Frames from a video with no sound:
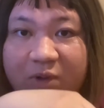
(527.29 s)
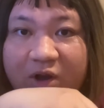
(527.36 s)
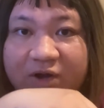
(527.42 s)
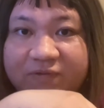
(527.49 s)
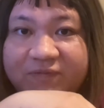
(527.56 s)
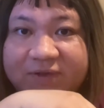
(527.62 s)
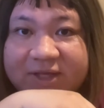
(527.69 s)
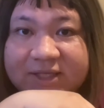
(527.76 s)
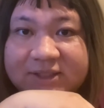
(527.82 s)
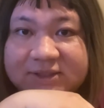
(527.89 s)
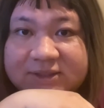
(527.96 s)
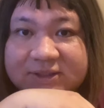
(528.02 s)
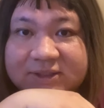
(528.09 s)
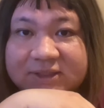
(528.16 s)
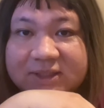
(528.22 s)

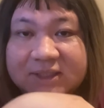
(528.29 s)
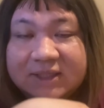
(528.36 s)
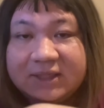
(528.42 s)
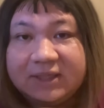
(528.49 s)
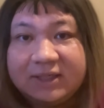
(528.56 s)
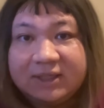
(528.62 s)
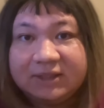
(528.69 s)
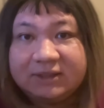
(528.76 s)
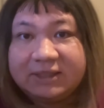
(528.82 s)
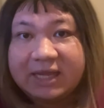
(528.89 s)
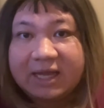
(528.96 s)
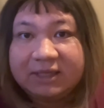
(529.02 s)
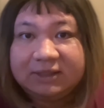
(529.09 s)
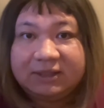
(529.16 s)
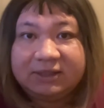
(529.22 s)
Office
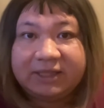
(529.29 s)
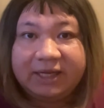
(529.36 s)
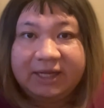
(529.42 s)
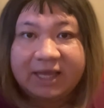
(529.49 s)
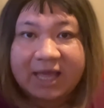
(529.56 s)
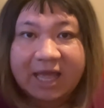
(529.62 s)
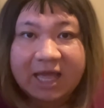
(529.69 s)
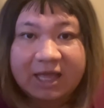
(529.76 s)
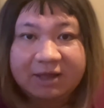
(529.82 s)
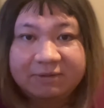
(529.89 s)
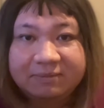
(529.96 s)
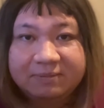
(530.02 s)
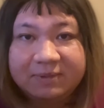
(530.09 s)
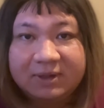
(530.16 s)
that they have